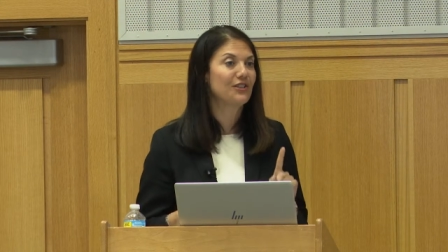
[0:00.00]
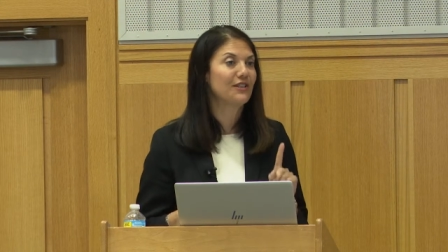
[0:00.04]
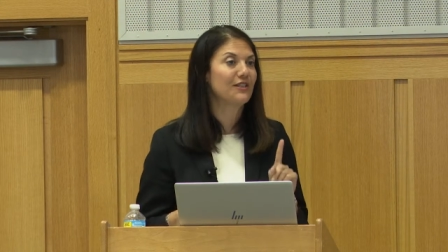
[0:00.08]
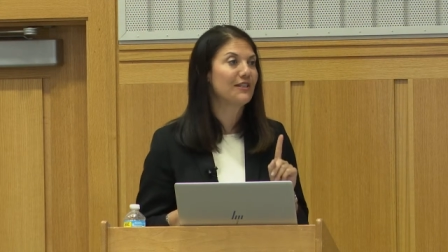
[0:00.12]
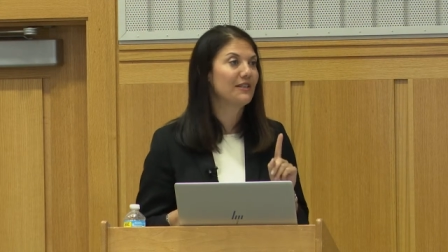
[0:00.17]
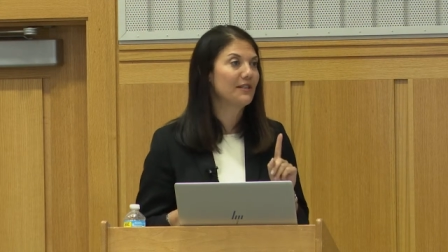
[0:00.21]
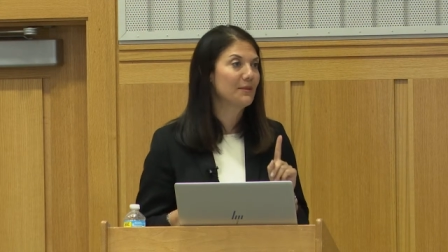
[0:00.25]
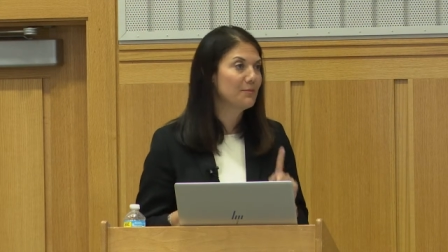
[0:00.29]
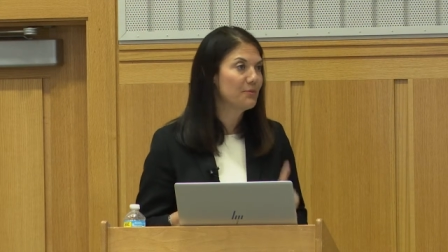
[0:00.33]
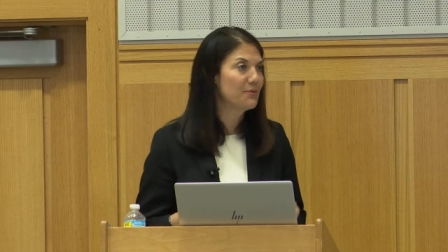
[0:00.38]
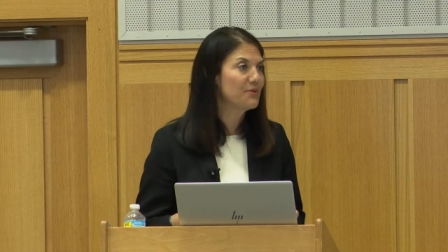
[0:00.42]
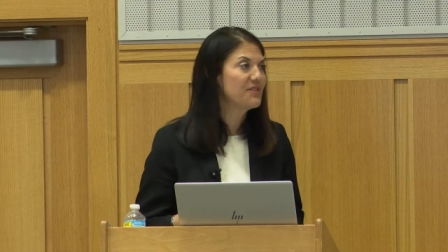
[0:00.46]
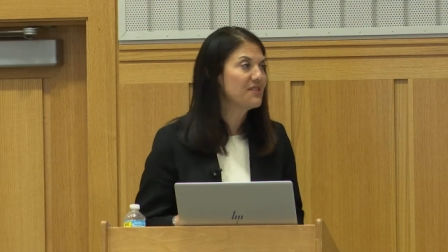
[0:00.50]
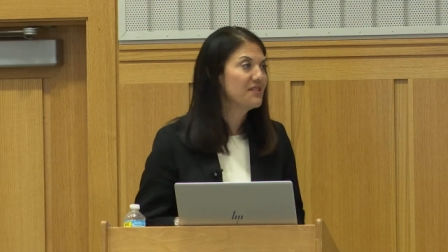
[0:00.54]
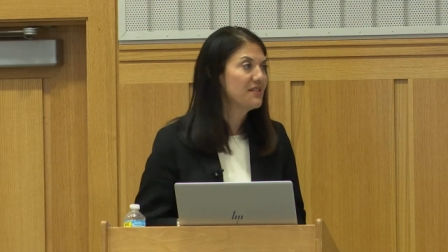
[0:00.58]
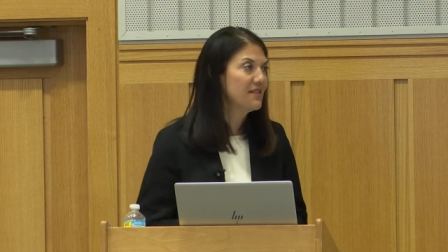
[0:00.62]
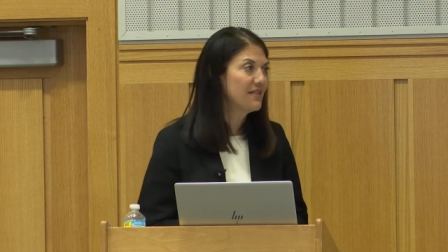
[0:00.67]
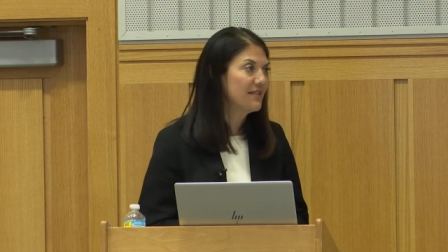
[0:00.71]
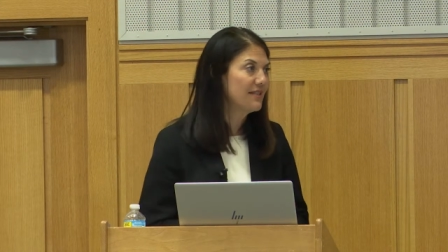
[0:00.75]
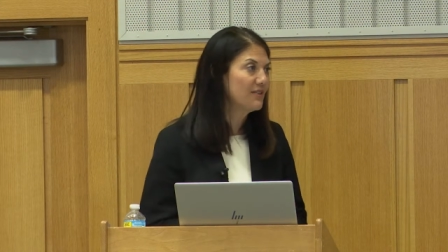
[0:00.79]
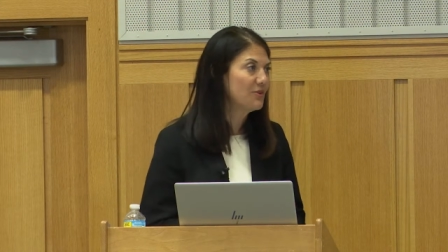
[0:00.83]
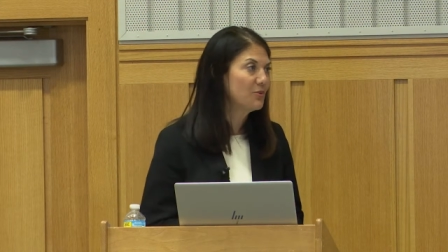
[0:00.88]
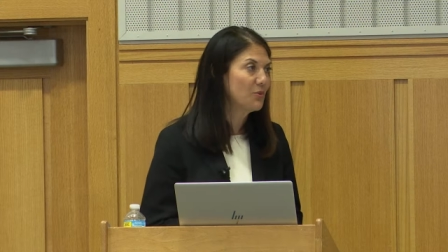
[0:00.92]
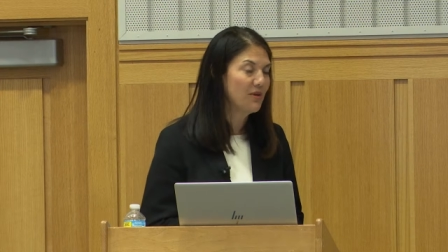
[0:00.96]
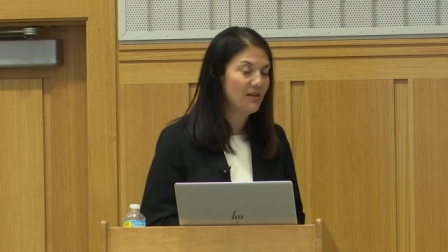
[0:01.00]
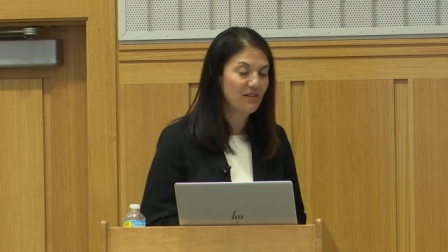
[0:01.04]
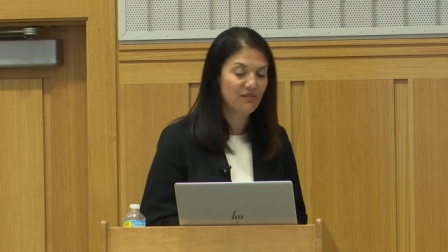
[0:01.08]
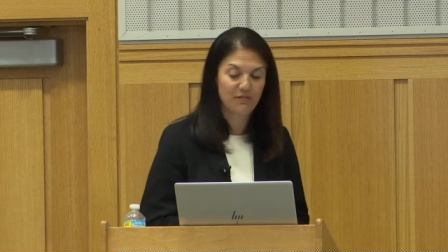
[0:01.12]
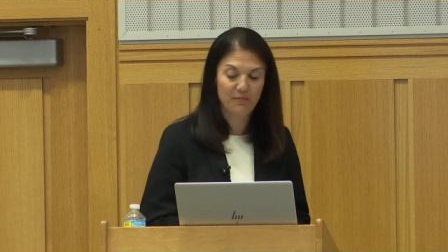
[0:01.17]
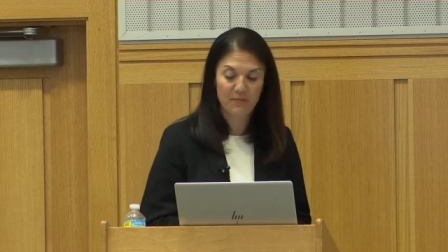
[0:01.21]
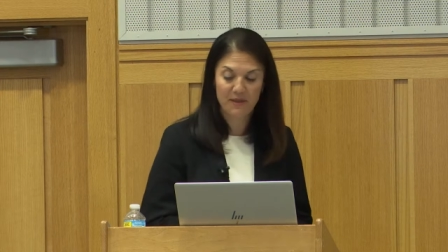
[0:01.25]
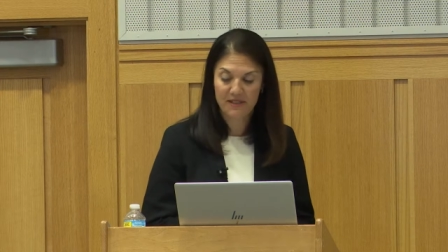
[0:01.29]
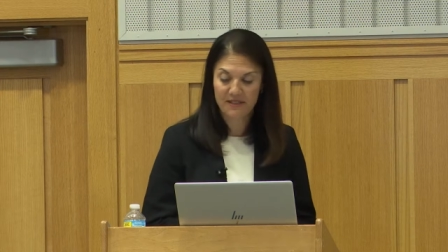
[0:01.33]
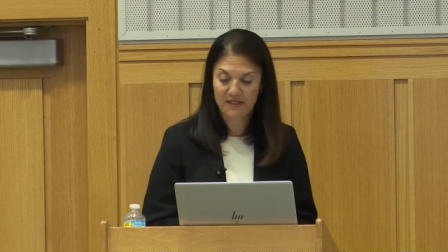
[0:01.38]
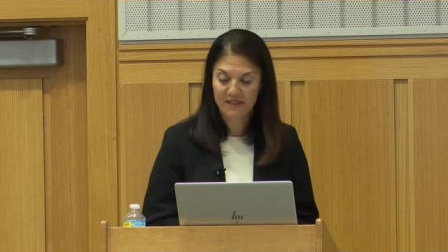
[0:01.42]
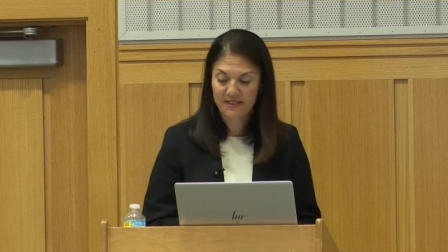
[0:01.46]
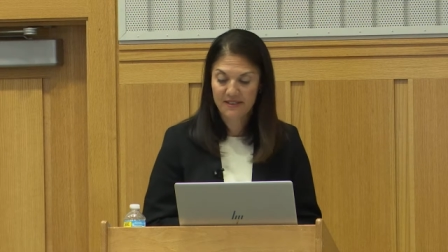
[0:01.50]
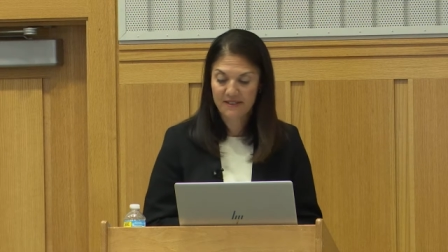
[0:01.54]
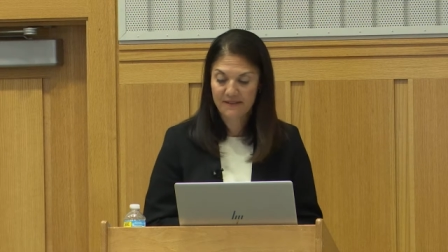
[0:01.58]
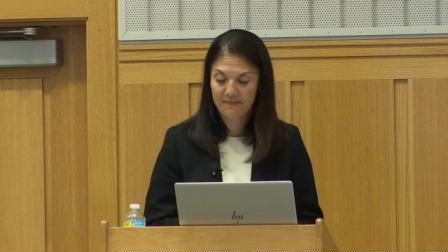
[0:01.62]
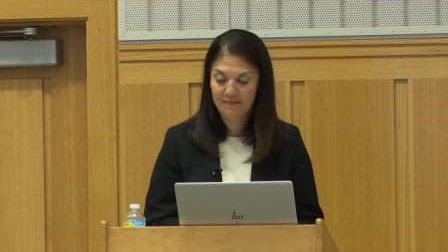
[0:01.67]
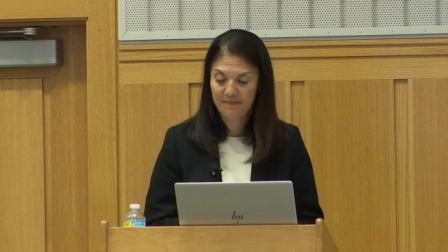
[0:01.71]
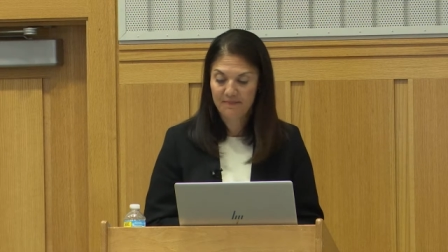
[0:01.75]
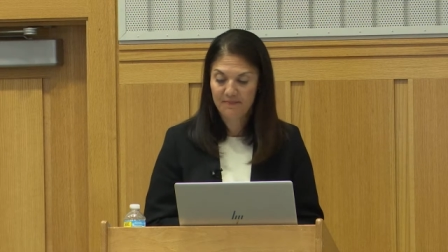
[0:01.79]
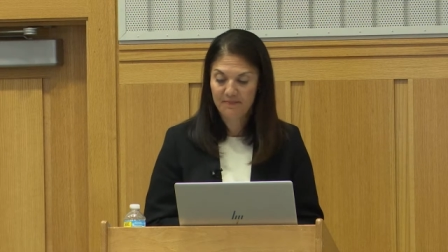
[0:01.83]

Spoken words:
in the preceding 12 months.